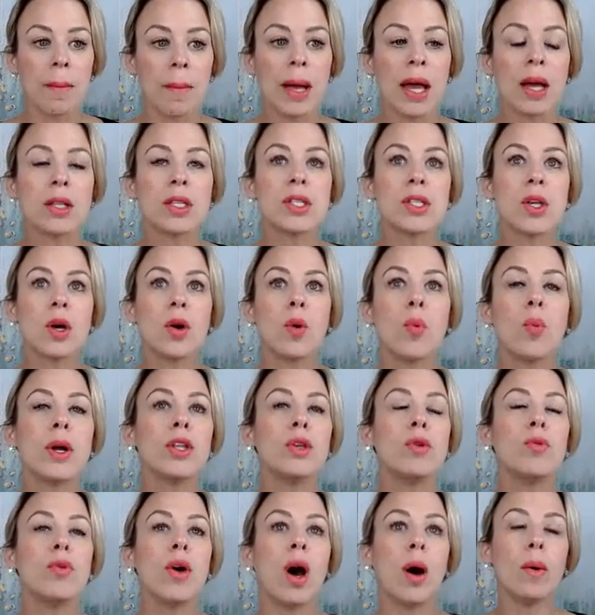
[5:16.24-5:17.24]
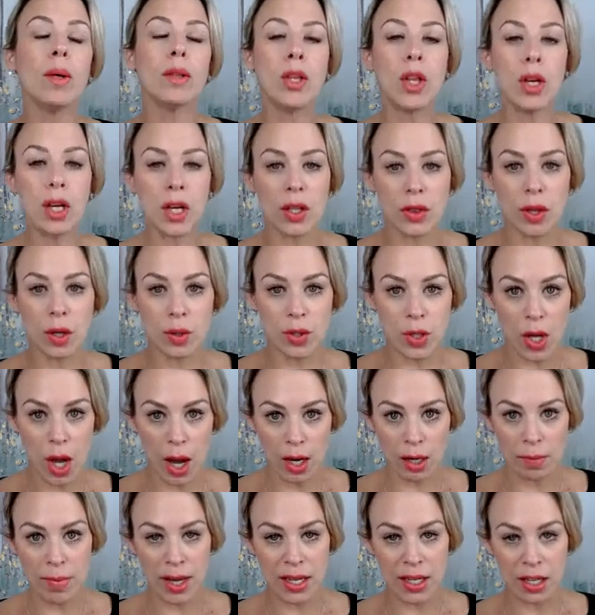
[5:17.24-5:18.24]
And so when you go and look at those
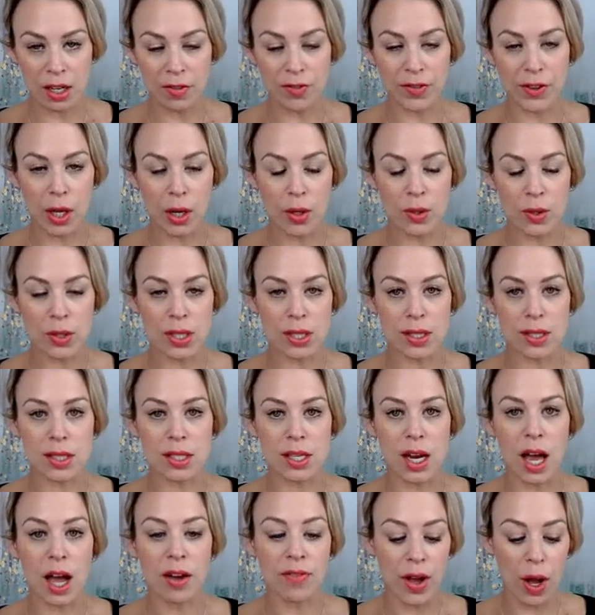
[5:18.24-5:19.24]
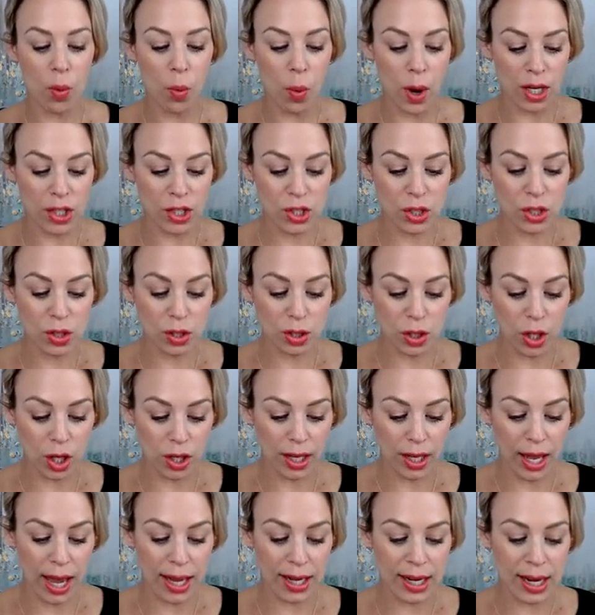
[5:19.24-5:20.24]
automated flows and stuff, I want you to
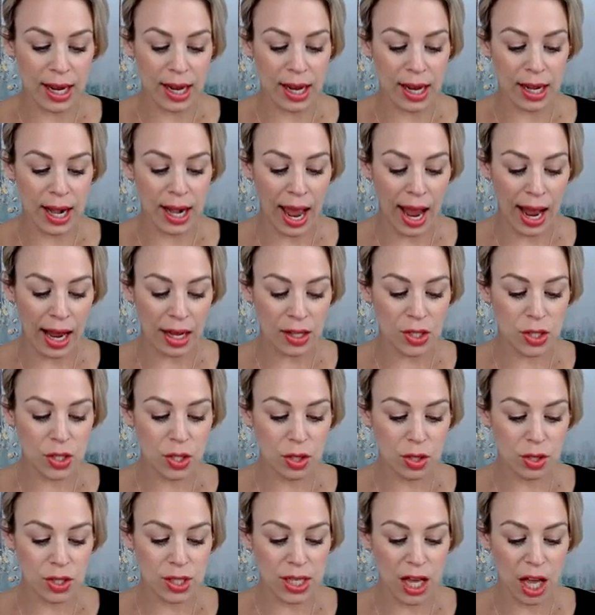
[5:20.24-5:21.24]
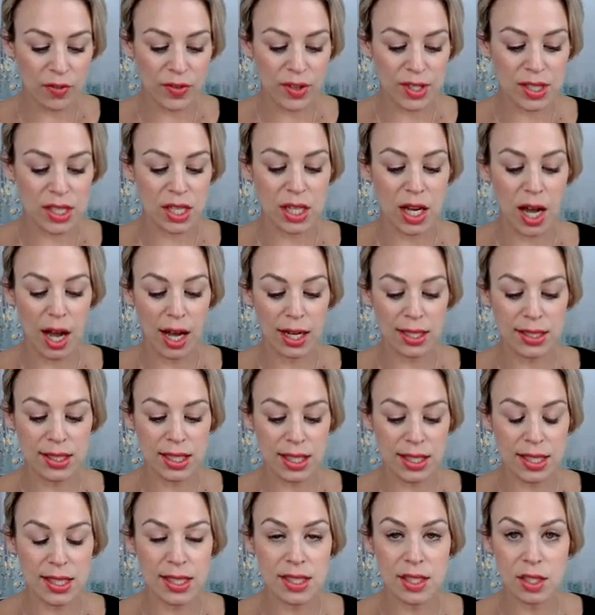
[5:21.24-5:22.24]
look at it and ask yourself, is the
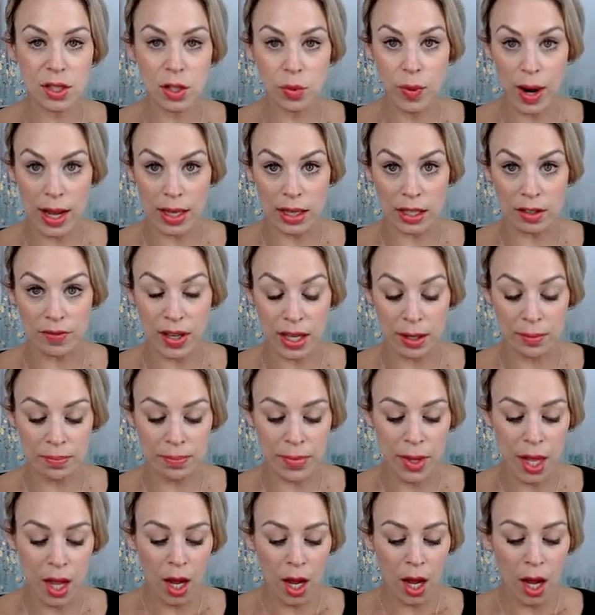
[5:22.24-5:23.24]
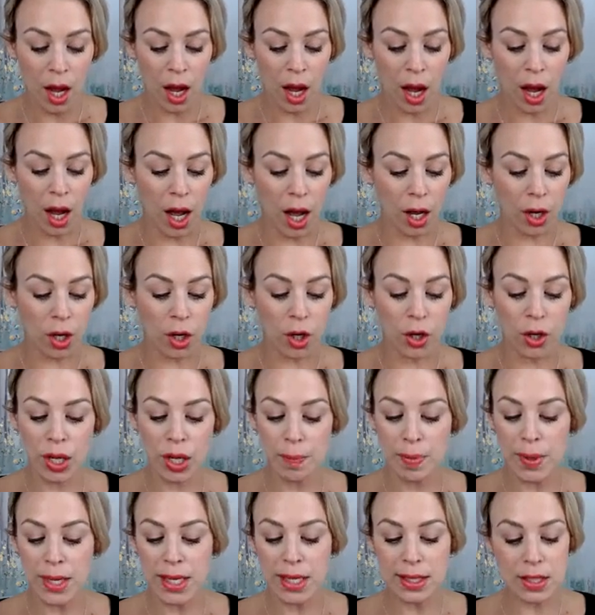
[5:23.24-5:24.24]
content still relevant? Could
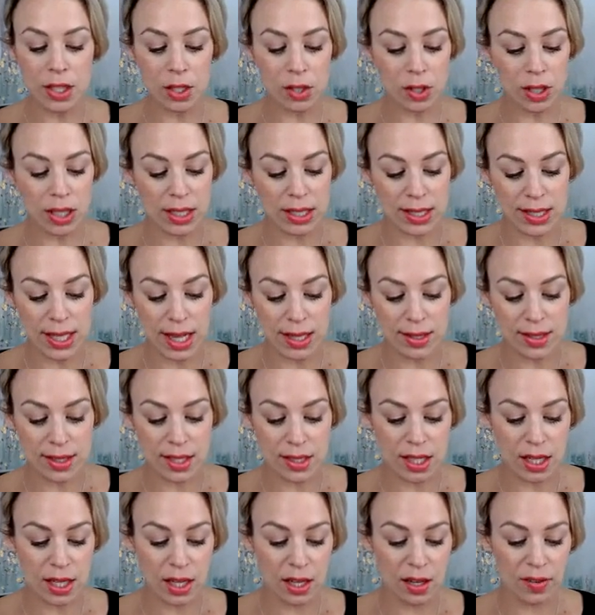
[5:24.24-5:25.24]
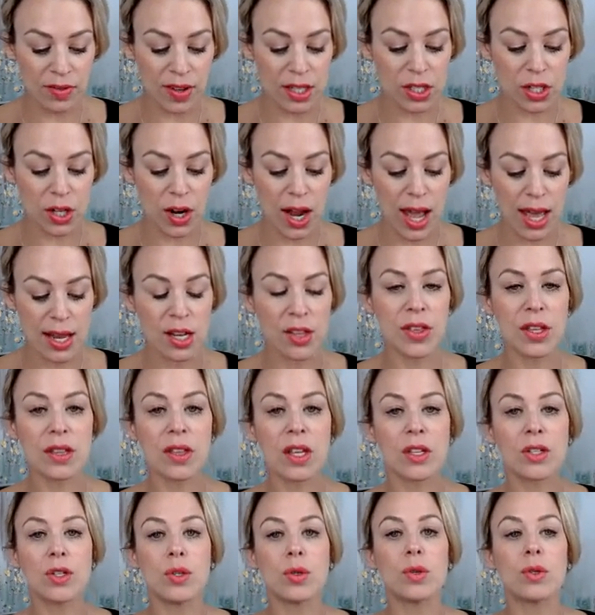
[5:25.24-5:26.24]
it be considered insensitive? Is there anything
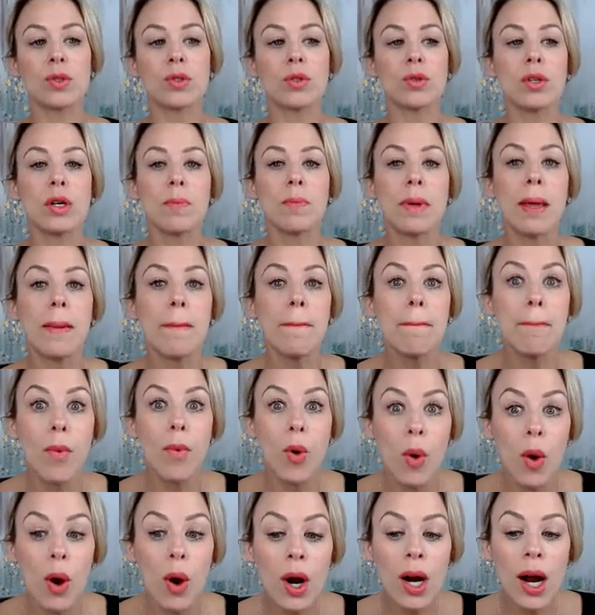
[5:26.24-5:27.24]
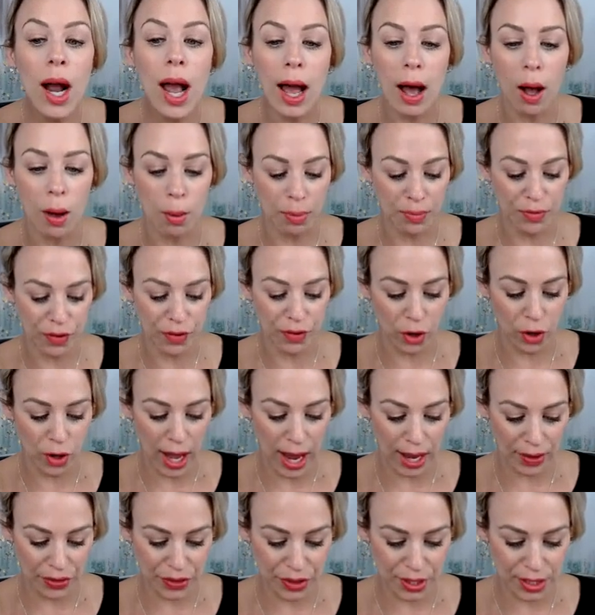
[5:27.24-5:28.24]
that you can do to be more helpful
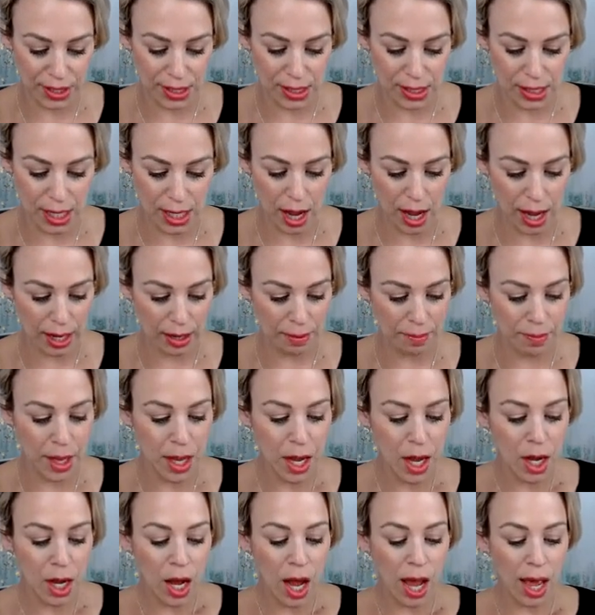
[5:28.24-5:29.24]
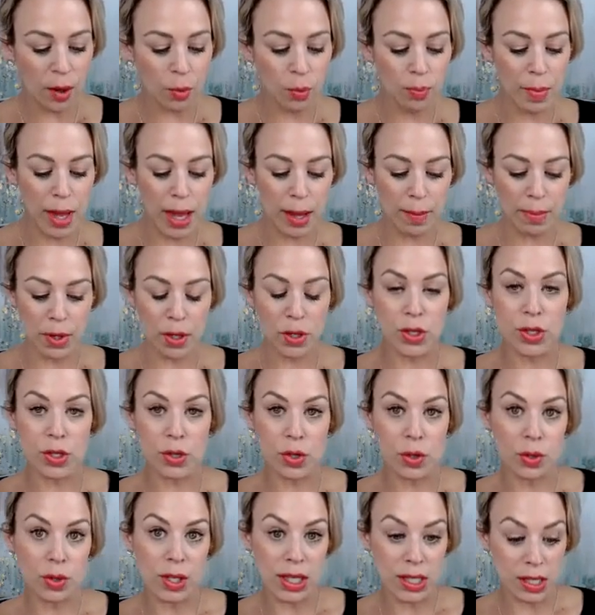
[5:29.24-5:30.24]
at this time? And maybe do
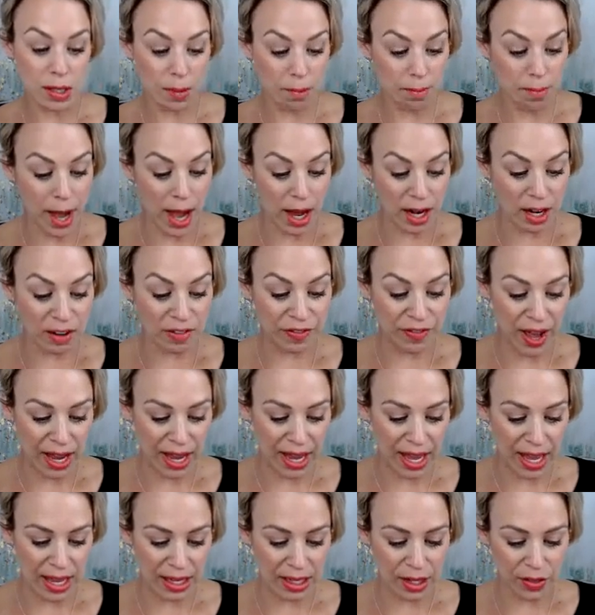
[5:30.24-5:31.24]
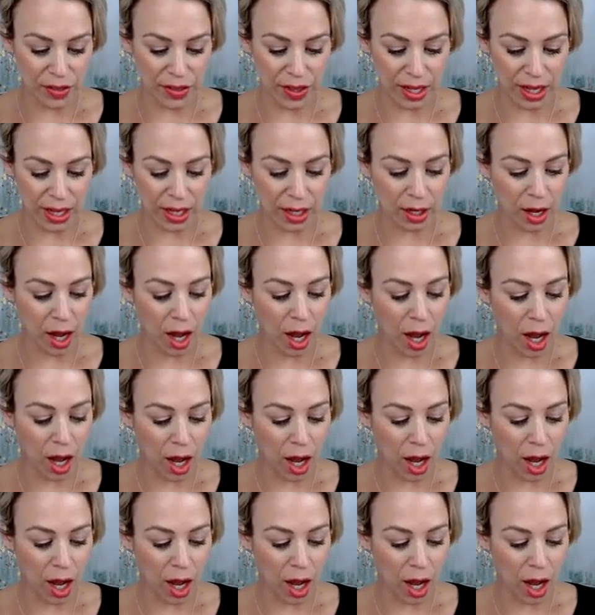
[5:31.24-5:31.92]
you need to modify anything?